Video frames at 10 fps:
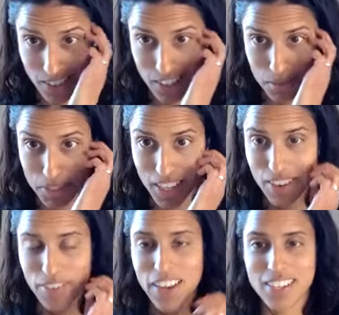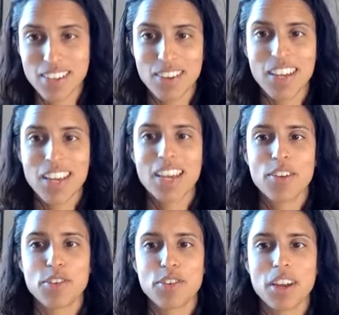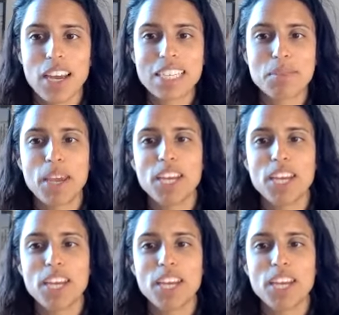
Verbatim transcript: studies to be done right uh, right as